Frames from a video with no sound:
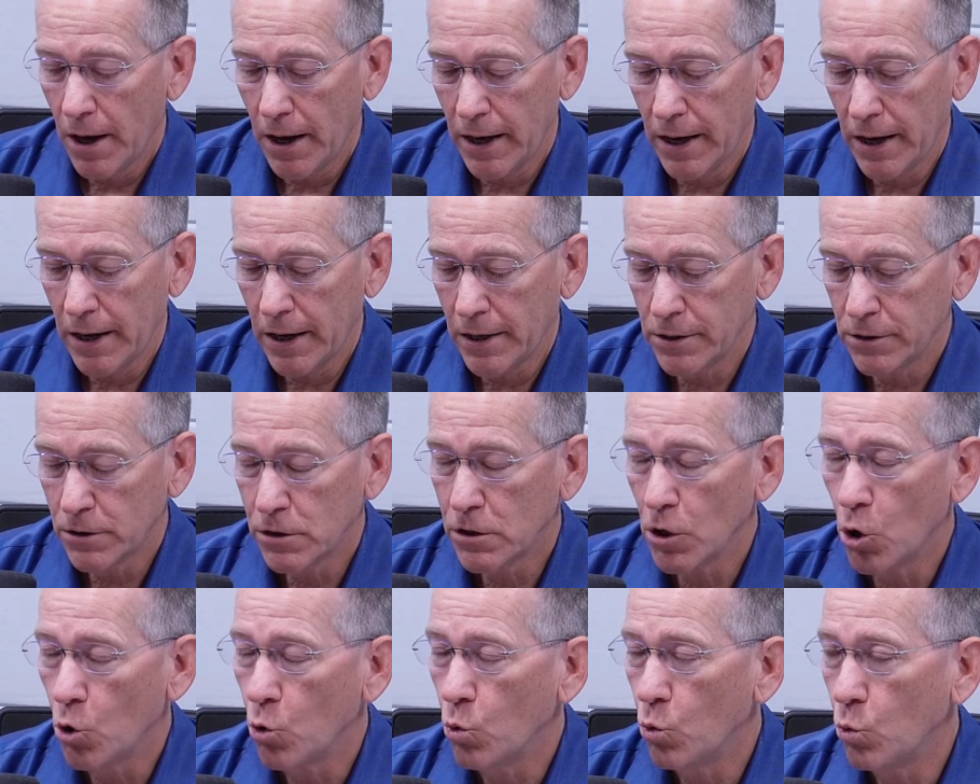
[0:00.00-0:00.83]
And
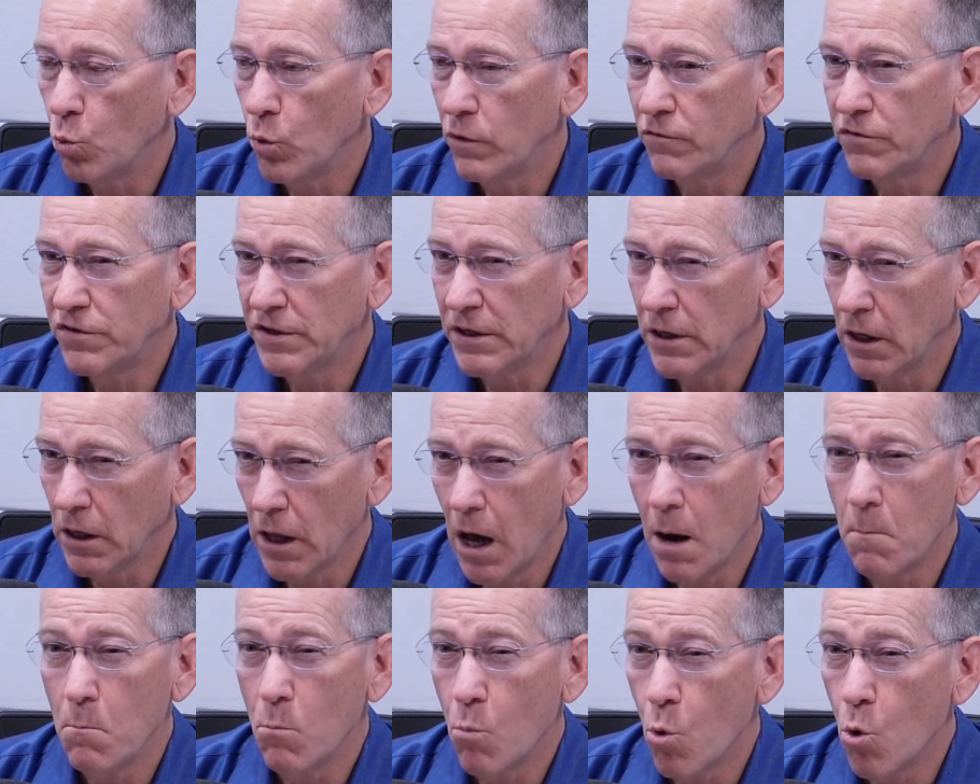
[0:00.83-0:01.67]
so we've seen a
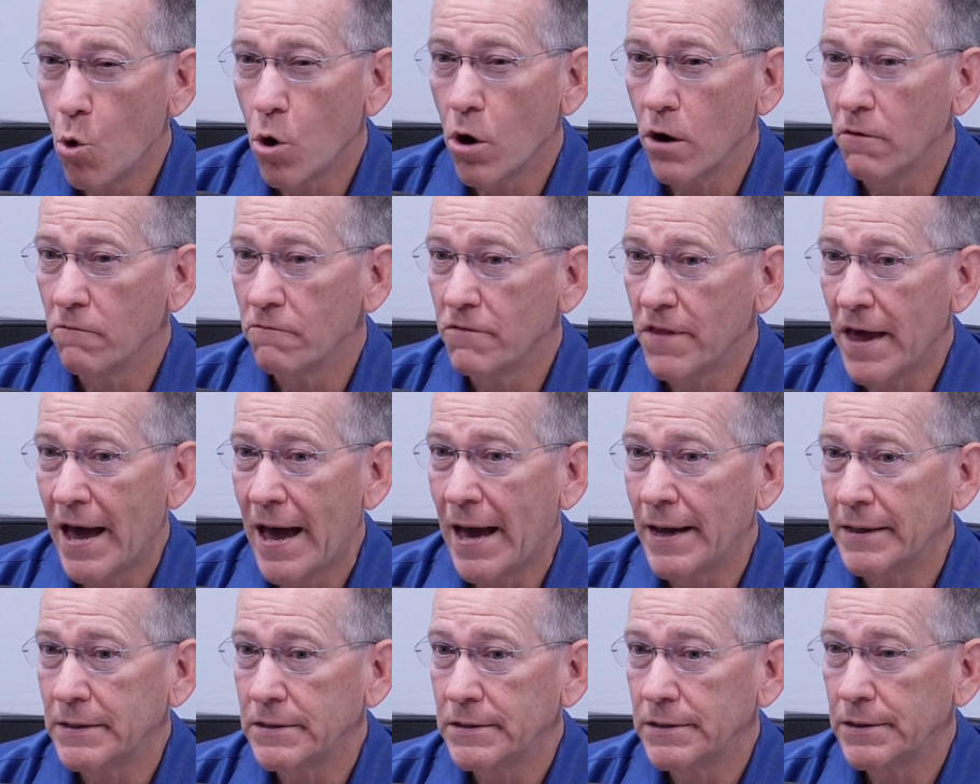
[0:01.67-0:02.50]
lot more of
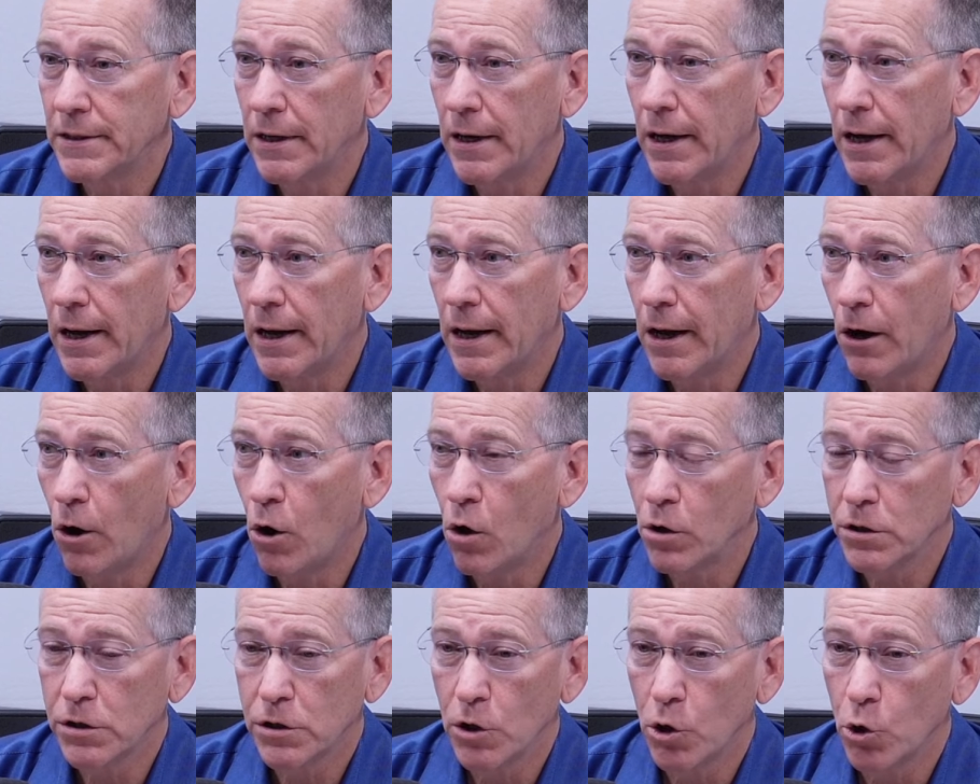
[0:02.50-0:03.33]
that. Uh,
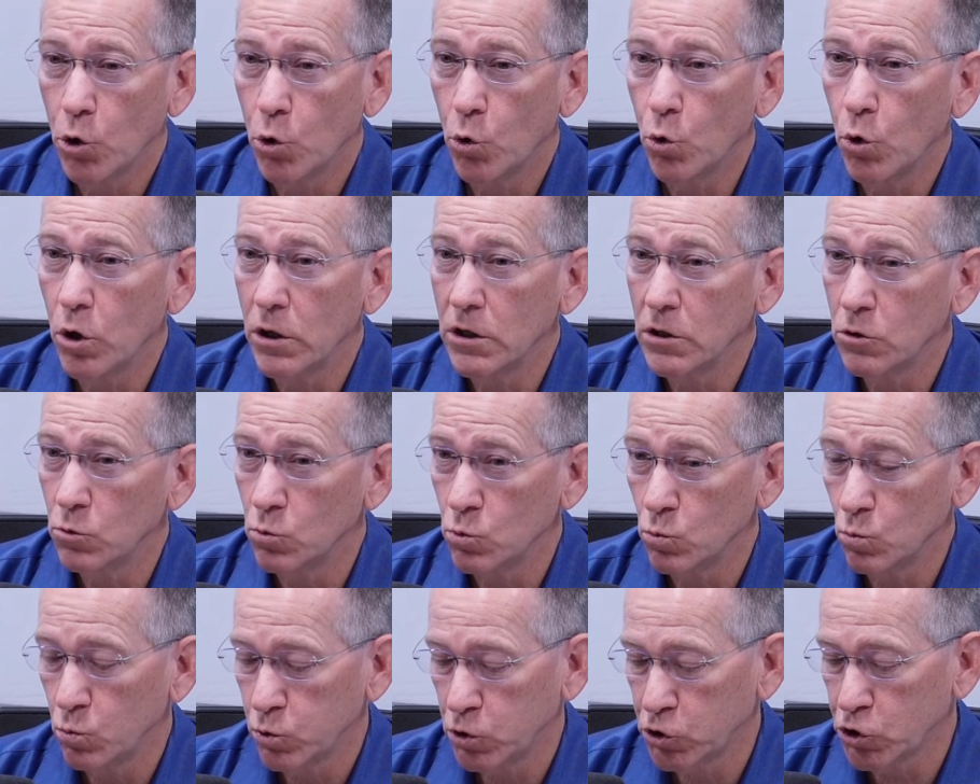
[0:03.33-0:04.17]
also,
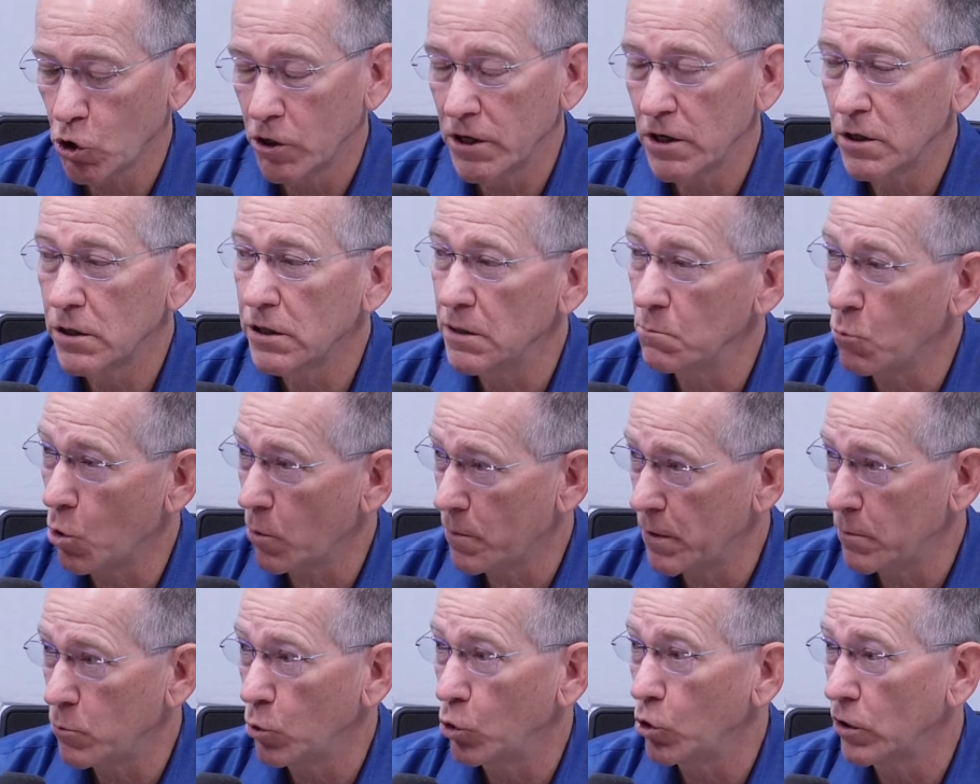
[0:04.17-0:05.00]
starting to see
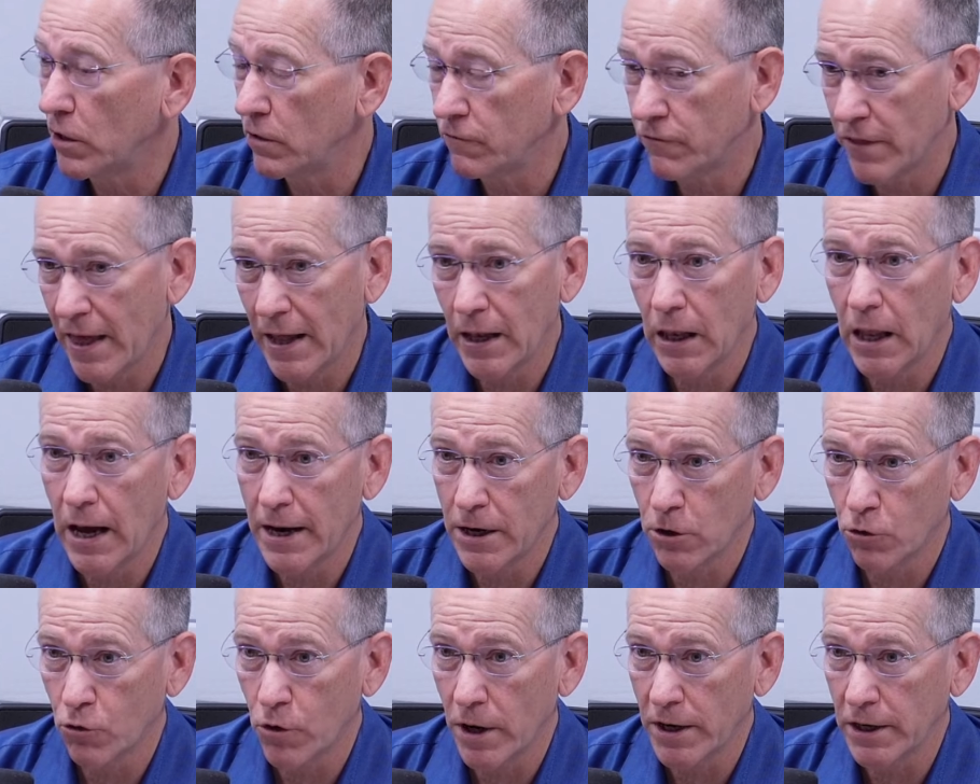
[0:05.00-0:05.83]
more people looking for that
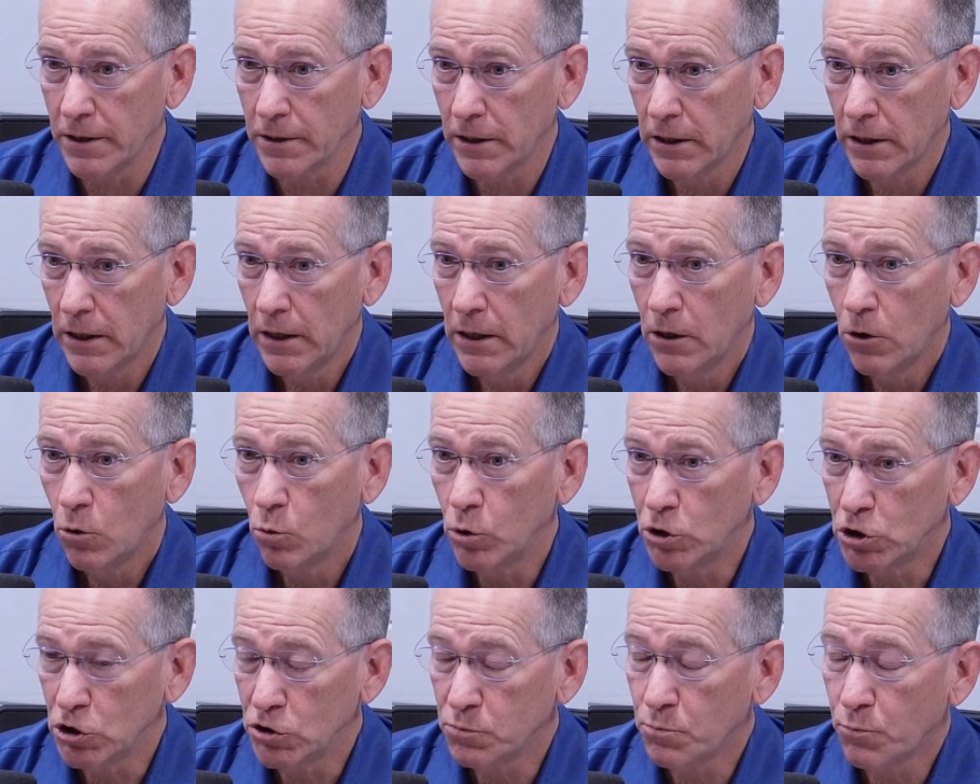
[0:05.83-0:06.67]
line of credit,
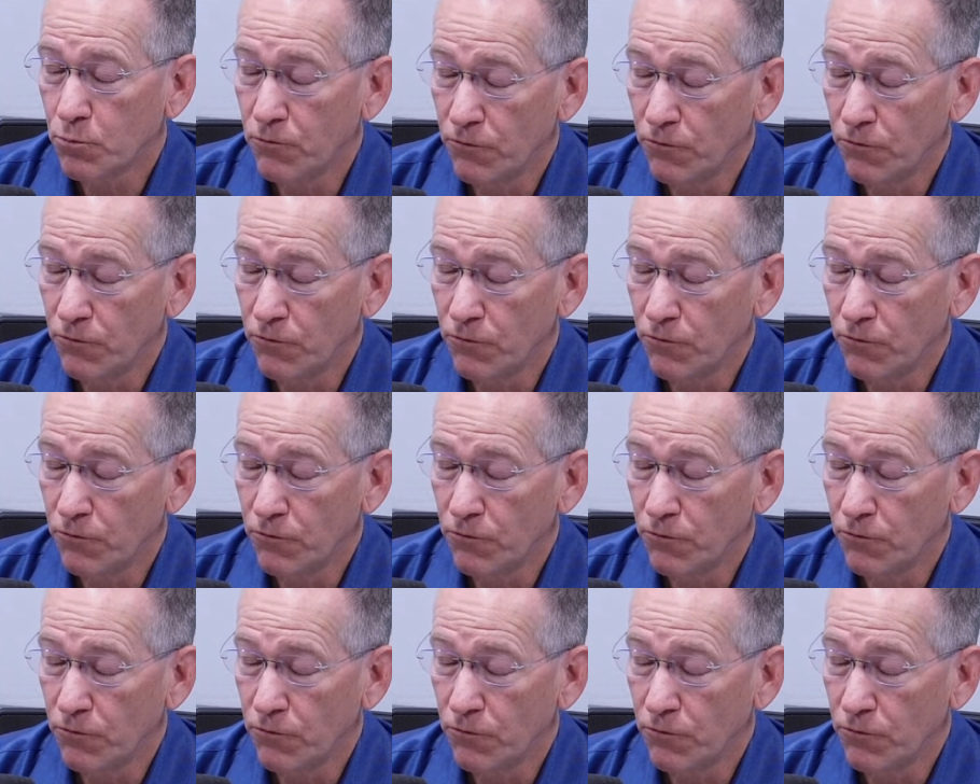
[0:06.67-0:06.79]
which is